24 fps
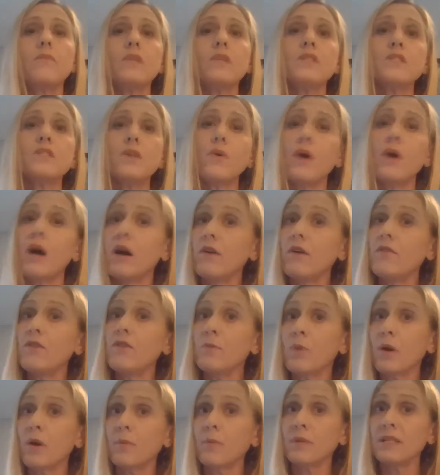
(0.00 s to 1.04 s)
So of the
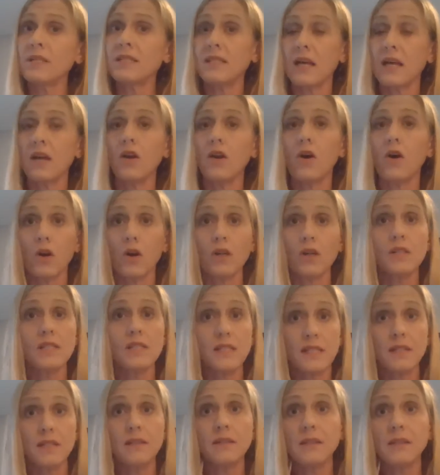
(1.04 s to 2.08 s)
properties that are
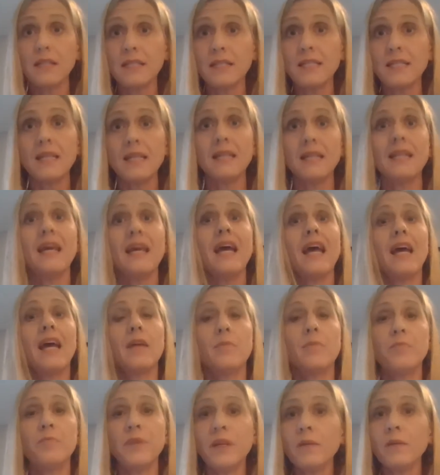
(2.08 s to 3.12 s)
still listed
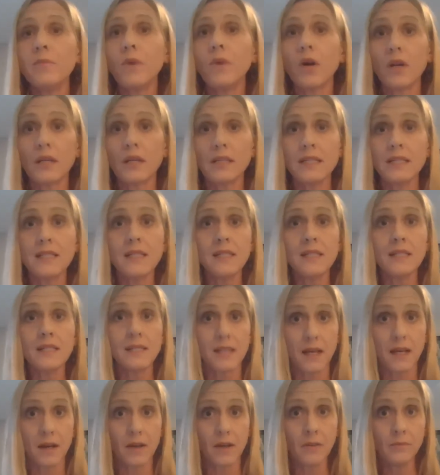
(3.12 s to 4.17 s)
and being marketed to
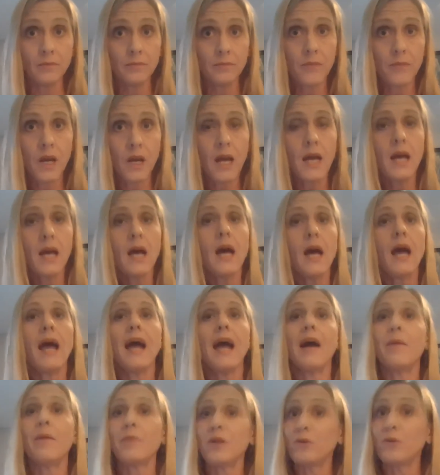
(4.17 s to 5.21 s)
sell,
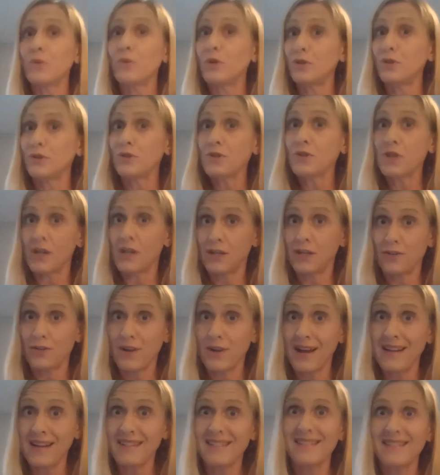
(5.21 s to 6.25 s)
how many went under
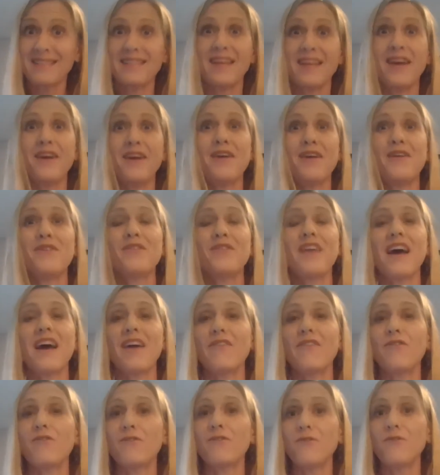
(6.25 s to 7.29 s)
contract? So
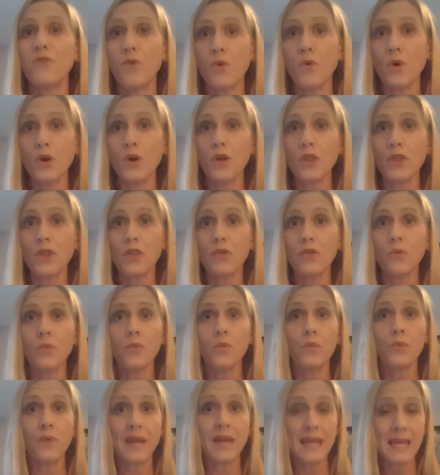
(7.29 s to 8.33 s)
that fourth
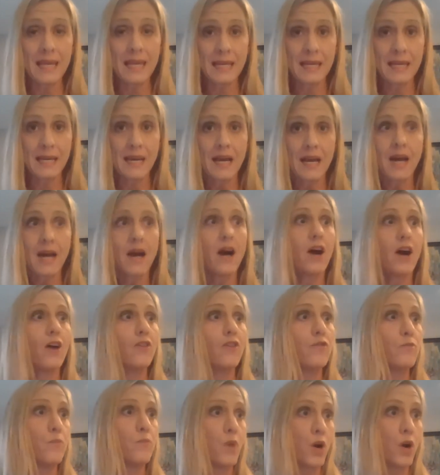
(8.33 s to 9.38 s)
week
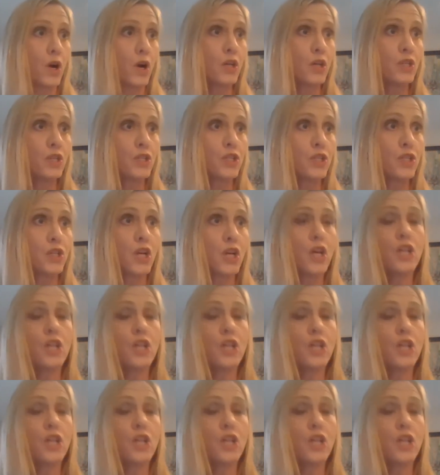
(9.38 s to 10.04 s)
of March,